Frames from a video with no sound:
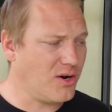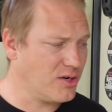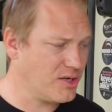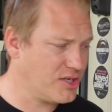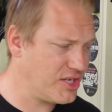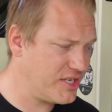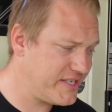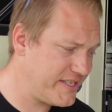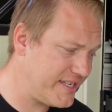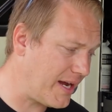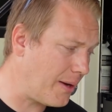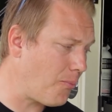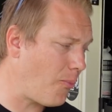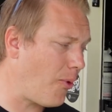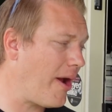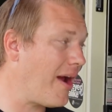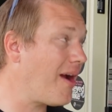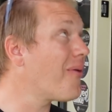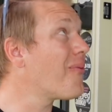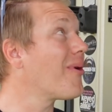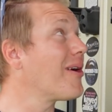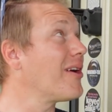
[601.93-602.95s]
or just
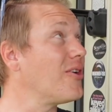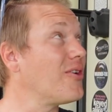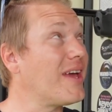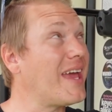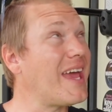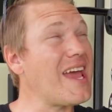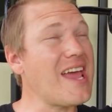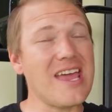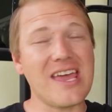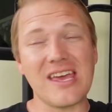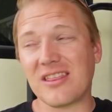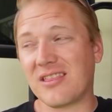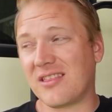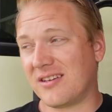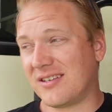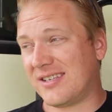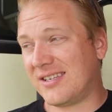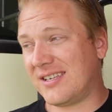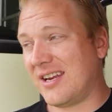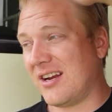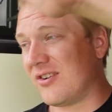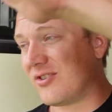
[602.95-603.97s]
somewhere where you can't get the
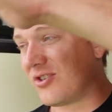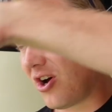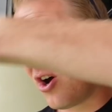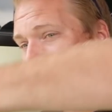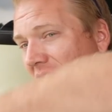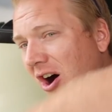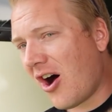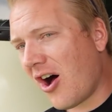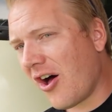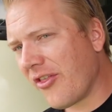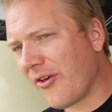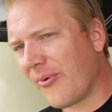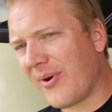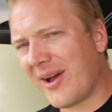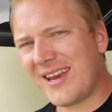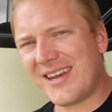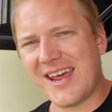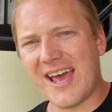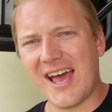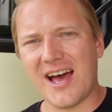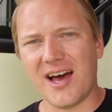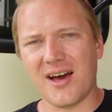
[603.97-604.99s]
stairs all the way
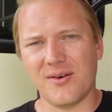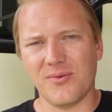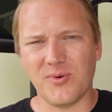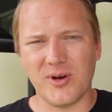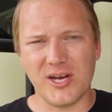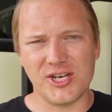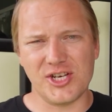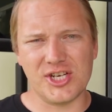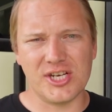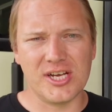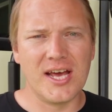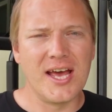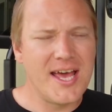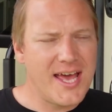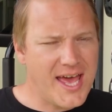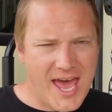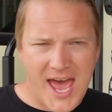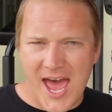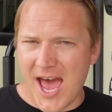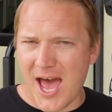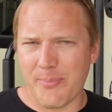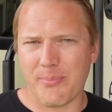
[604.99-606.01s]
down, which
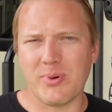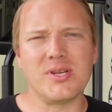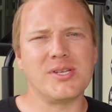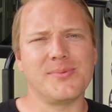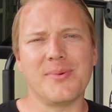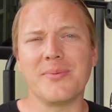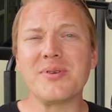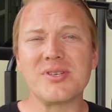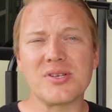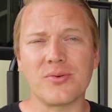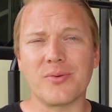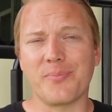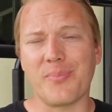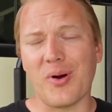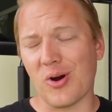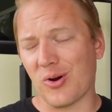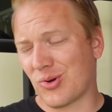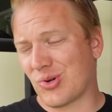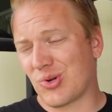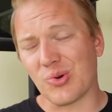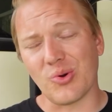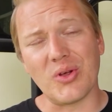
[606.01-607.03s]
happens. Maybe someone
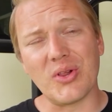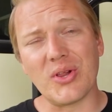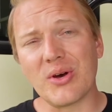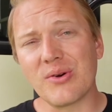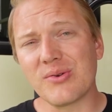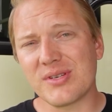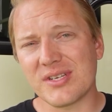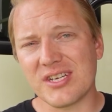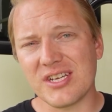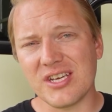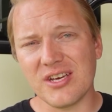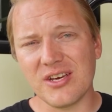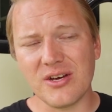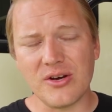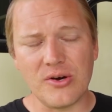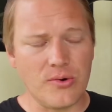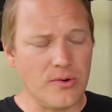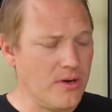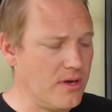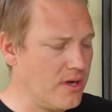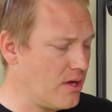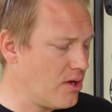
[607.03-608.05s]
parked too close to you.
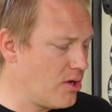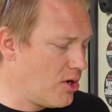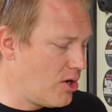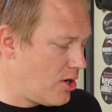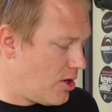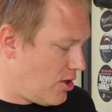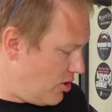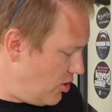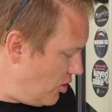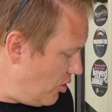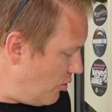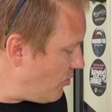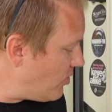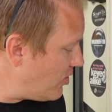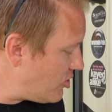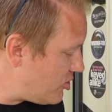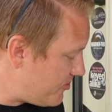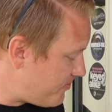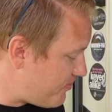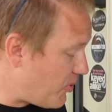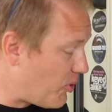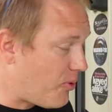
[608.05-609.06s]
You can
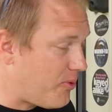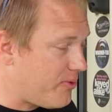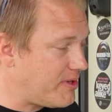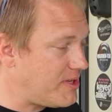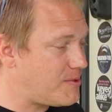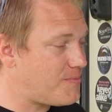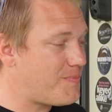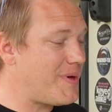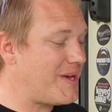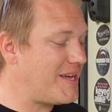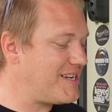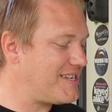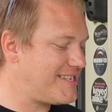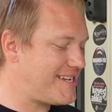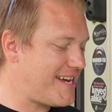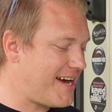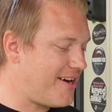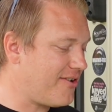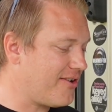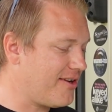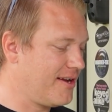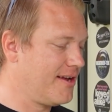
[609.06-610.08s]
just pull these pins
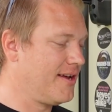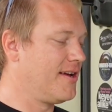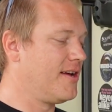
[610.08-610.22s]
out